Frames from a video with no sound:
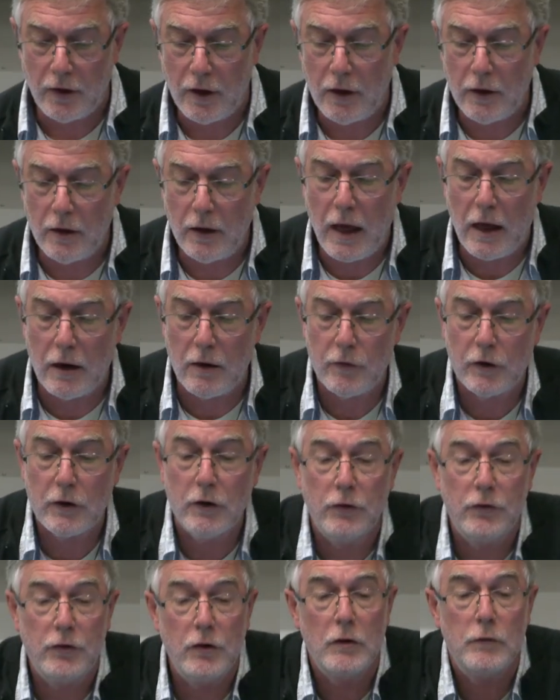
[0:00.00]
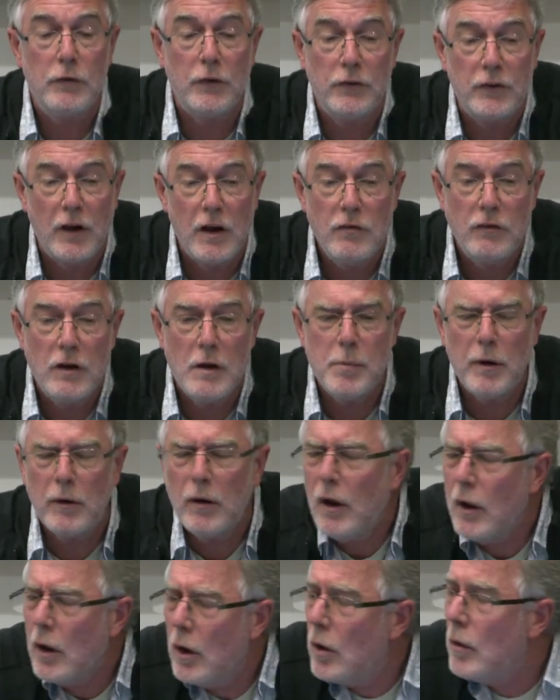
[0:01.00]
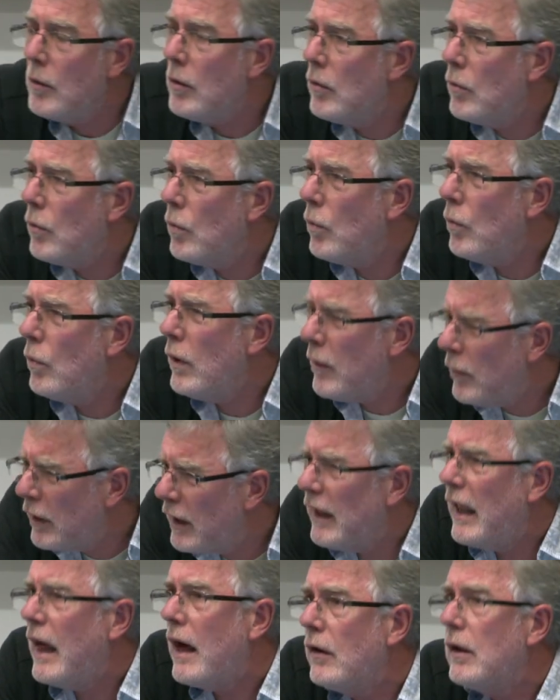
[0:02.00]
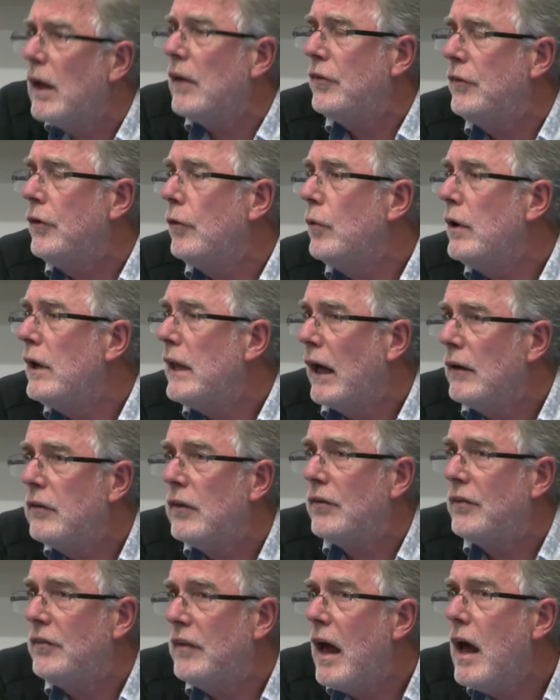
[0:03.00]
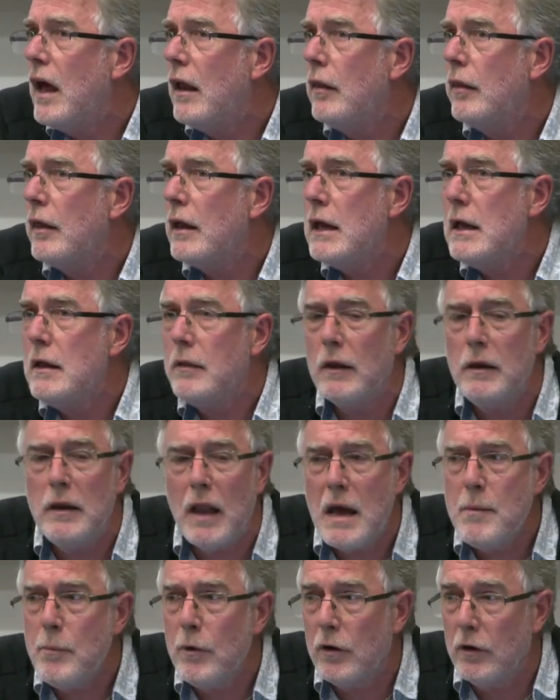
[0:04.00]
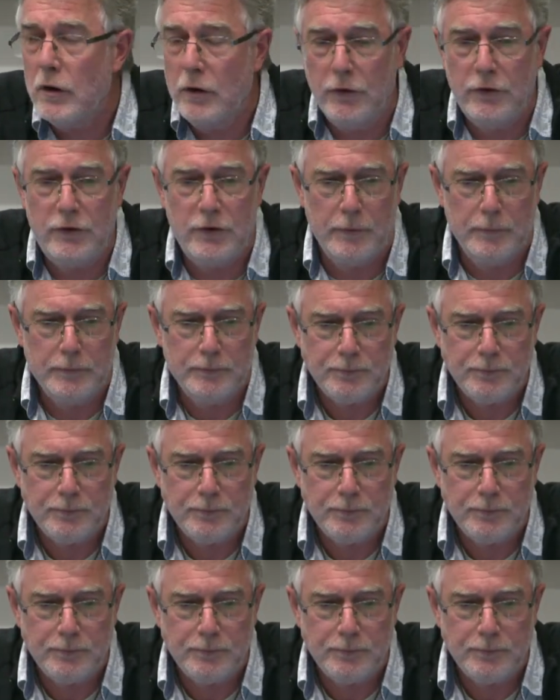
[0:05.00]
out of a concern for safety. But it allowed us to really understand the neighbourhoods.